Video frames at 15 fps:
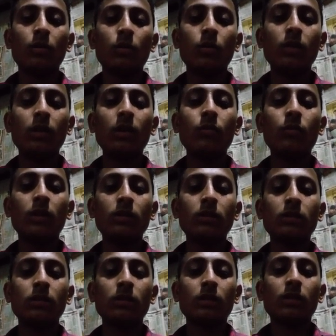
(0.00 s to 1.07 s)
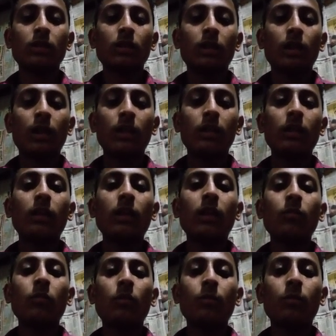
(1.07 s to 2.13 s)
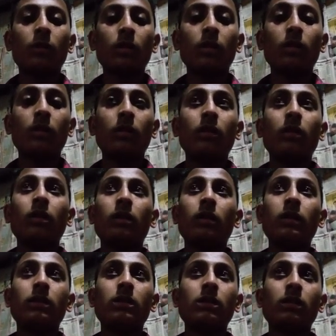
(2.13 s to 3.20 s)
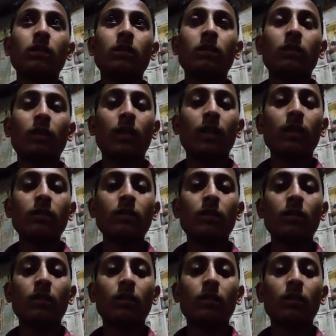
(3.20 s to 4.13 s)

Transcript: only once at the time of its creation,